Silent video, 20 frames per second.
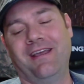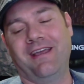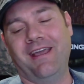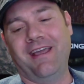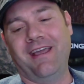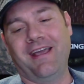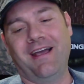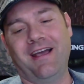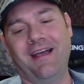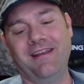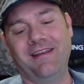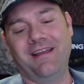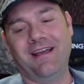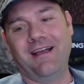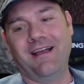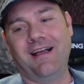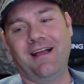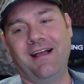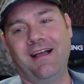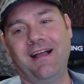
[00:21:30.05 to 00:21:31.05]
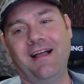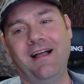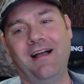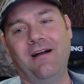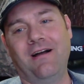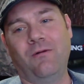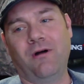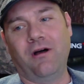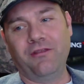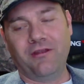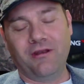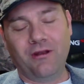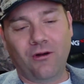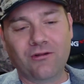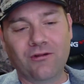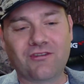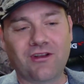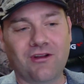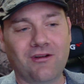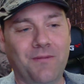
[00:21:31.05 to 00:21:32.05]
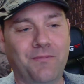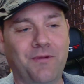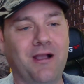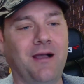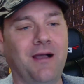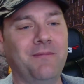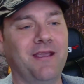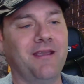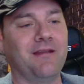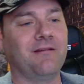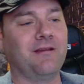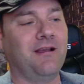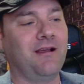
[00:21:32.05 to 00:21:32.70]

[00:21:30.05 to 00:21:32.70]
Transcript: and well, the nodes are upcoming.